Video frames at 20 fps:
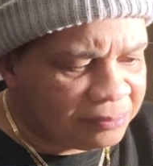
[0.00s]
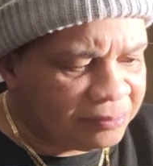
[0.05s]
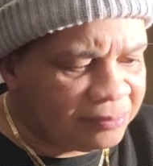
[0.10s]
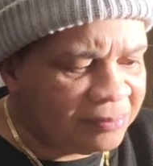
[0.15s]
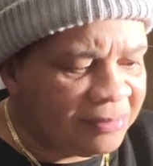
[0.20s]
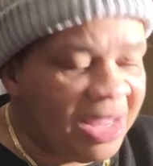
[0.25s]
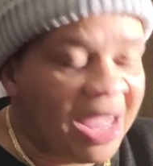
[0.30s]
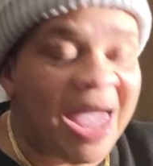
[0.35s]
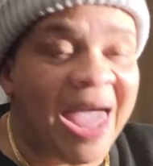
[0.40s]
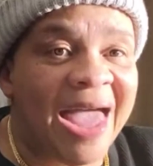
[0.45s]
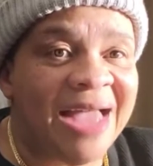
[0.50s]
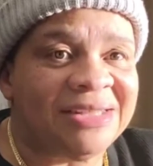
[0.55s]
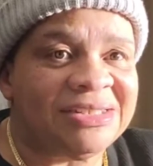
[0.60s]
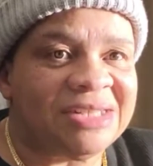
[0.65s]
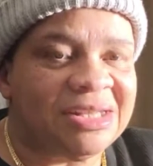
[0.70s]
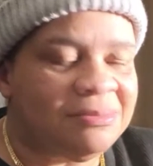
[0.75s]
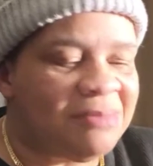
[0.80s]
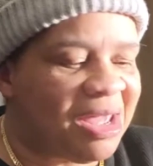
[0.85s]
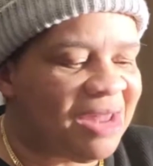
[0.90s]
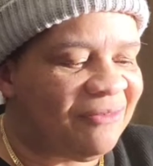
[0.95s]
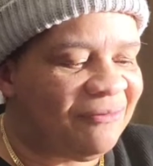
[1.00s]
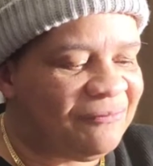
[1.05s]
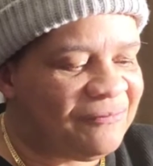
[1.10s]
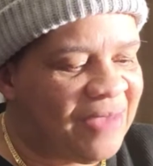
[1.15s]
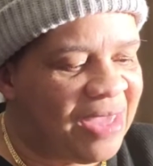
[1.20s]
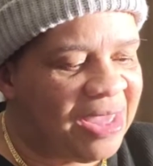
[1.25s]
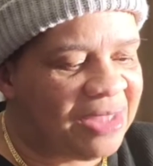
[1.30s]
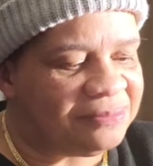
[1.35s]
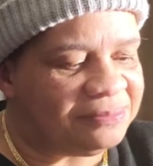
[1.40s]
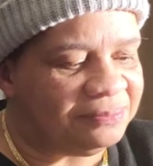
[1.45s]
Actually, matter of
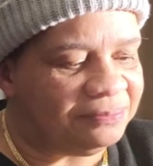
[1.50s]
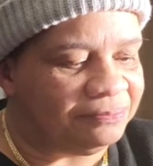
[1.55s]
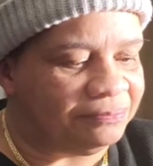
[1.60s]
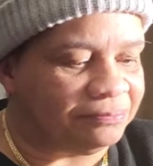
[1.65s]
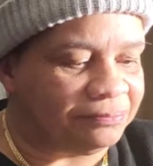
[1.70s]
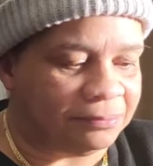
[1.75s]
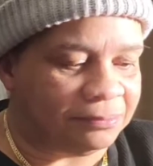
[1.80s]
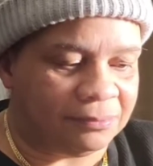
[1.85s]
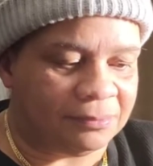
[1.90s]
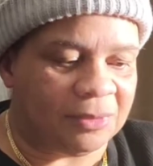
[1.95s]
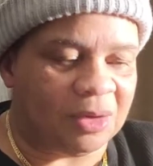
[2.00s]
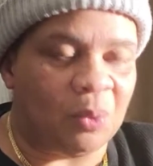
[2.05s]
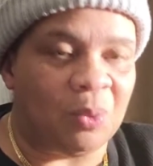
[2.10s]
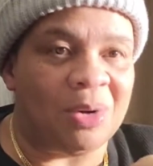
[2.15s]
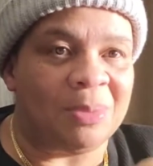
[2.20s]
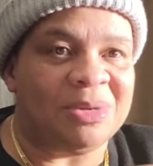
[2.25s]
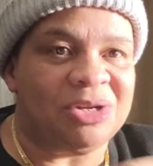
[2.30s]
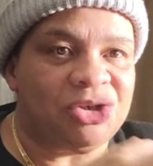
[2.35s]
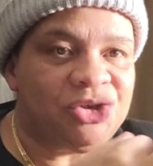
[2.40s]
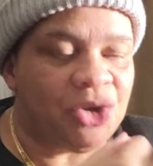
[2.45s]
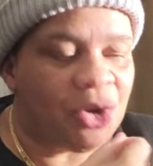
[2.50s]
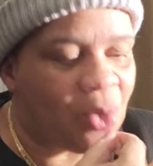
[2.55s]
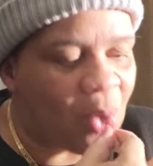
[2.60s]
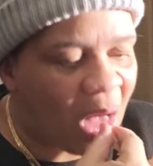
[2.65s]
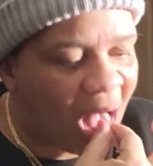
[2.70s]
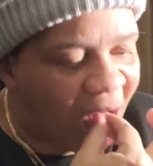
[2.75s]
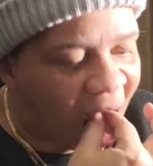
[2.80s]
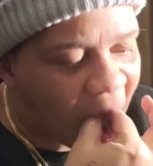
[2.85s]
fact, what I'm gonna do?